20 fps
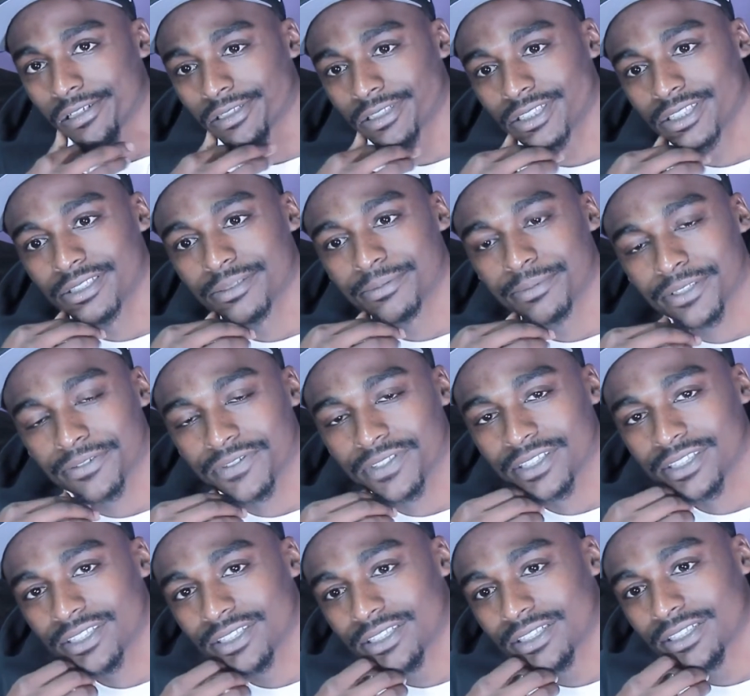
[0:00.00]
GMF
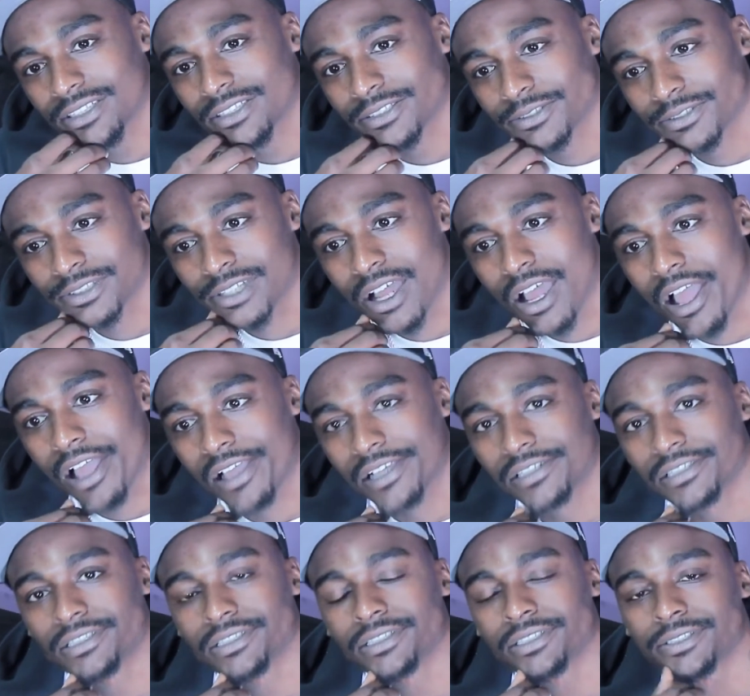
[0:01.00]
D-Town.
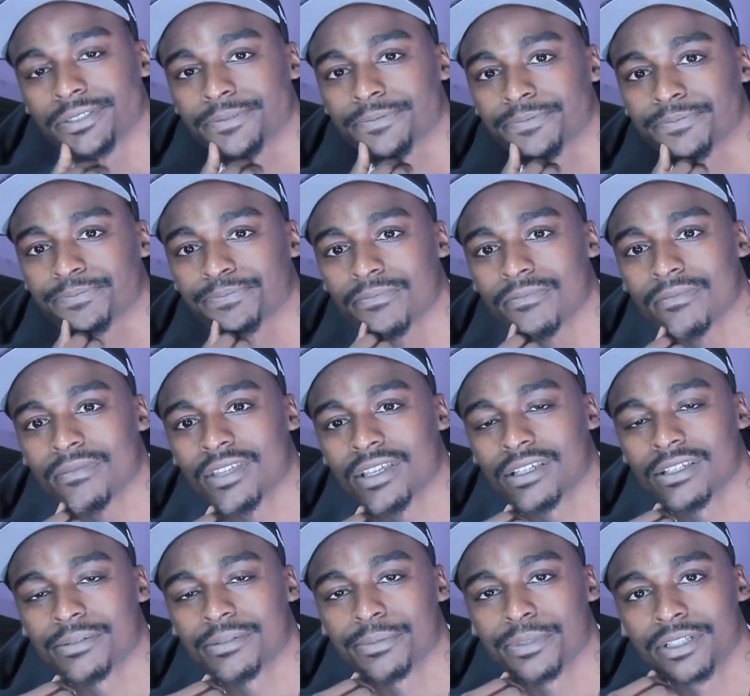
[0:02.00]
Uh, Get
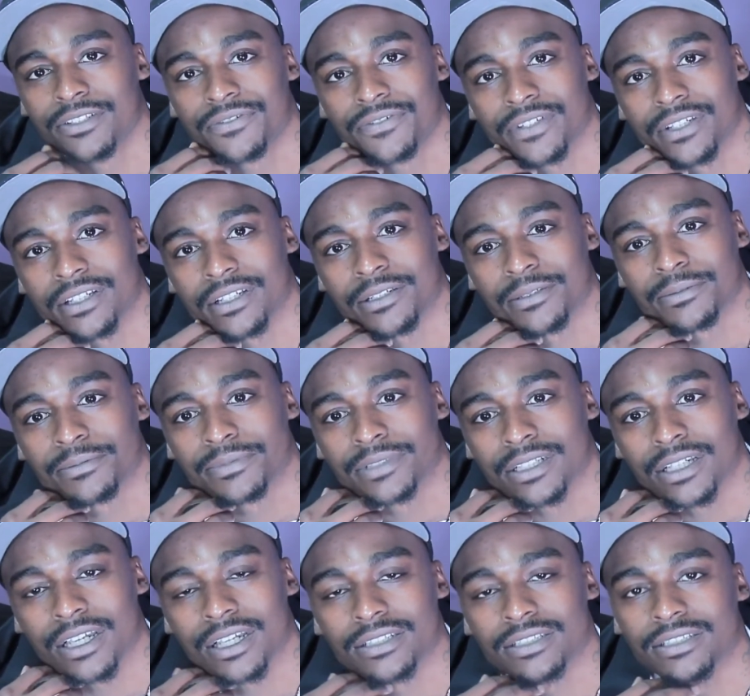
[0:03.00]
Money Fam.
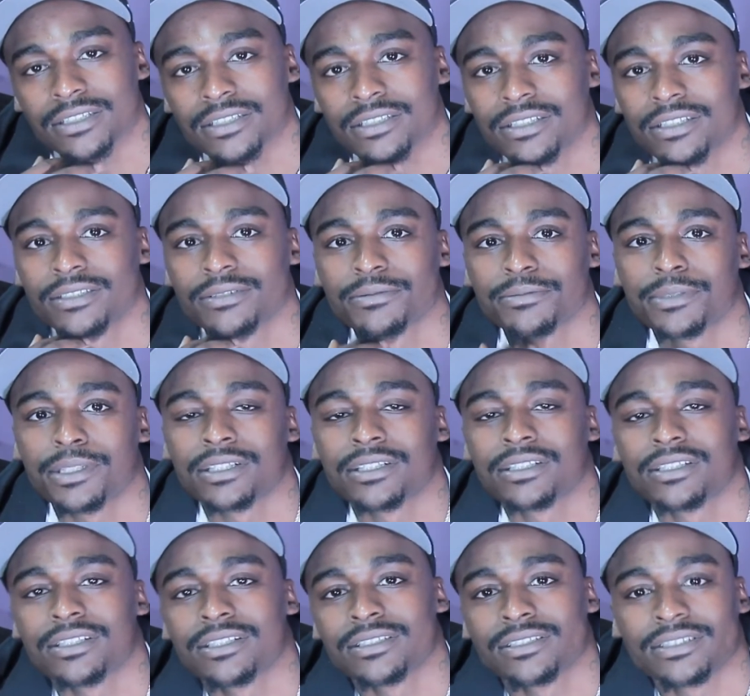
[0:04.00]
Actually, my
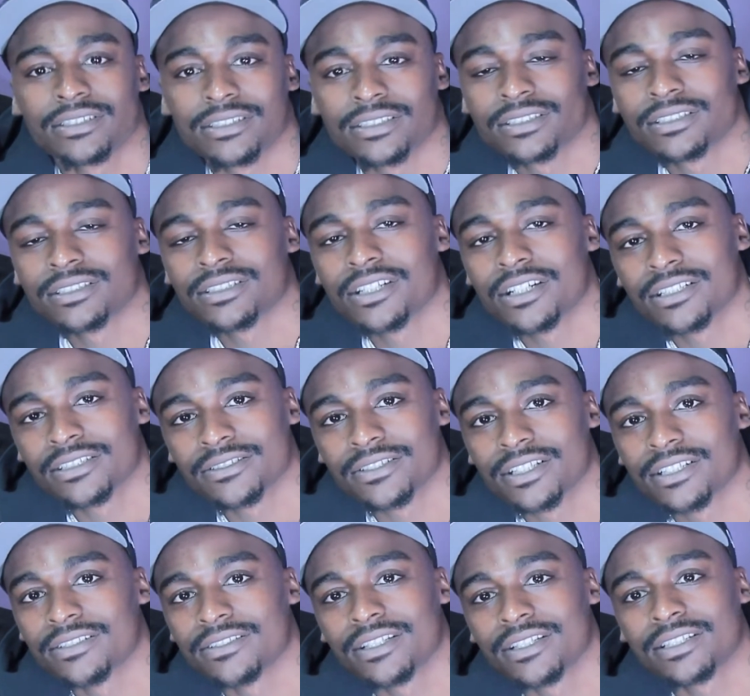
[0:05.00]
cousin that's incarcerated
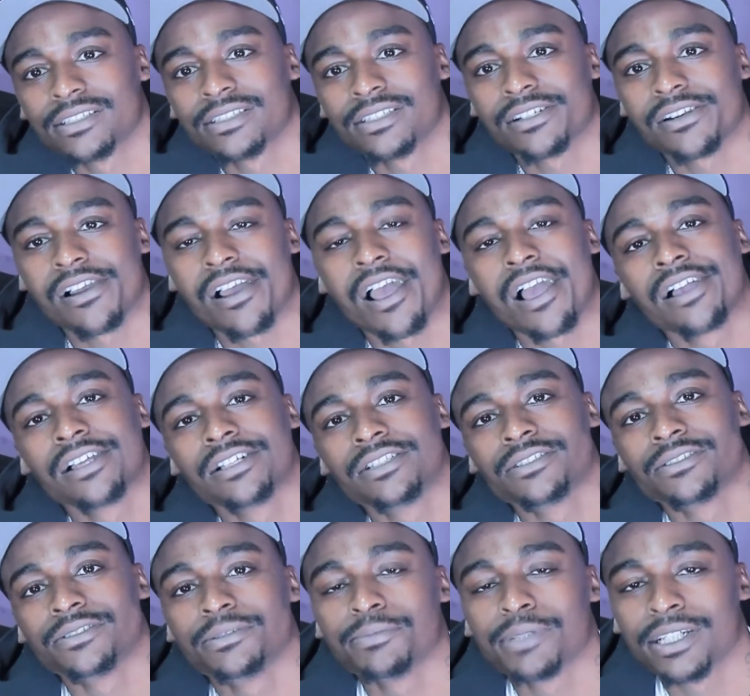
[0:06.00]
right now. We
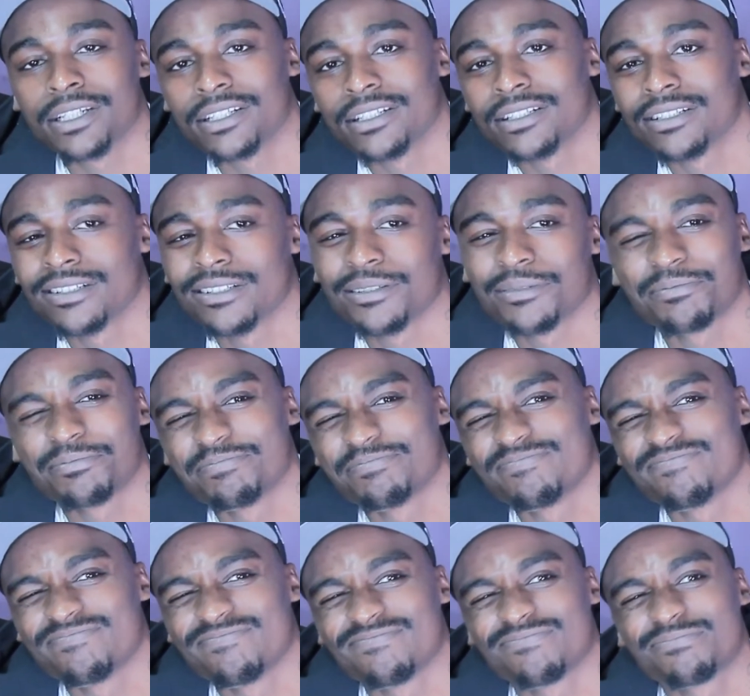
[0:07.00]
made it up
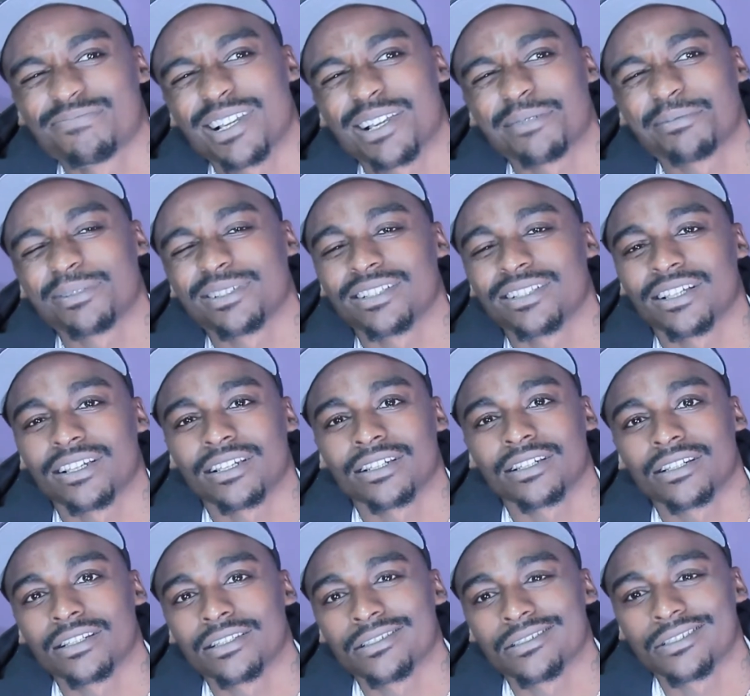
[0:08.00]
probably like
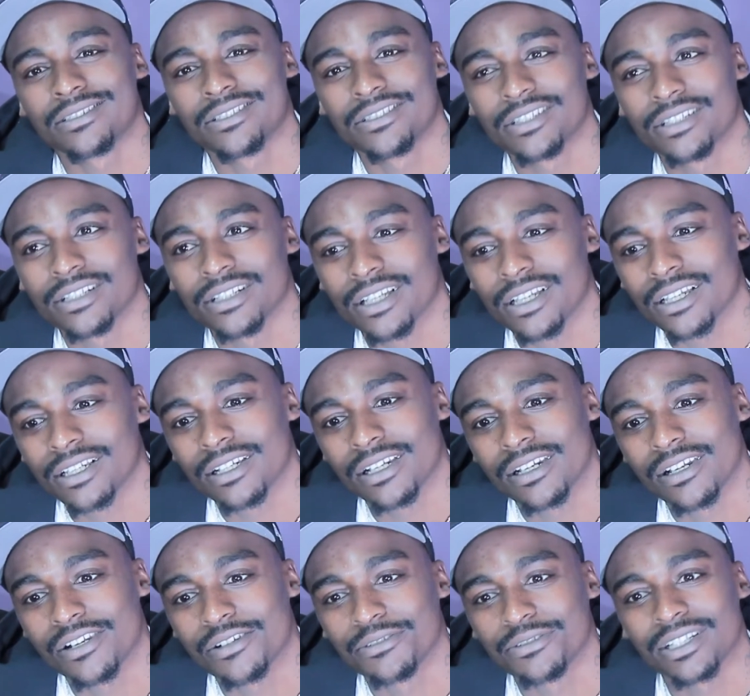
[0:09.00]
during like
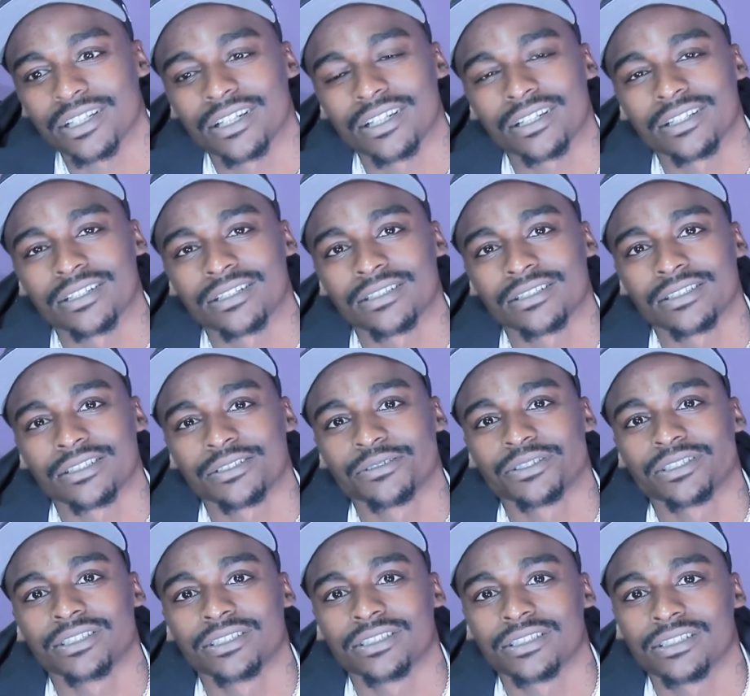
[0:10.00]
'09,
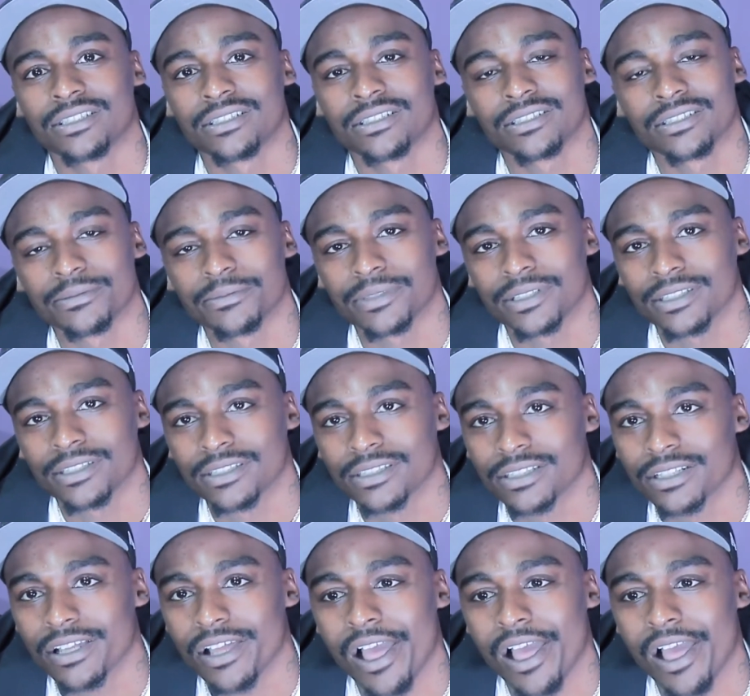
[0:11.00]
'10 or something like that.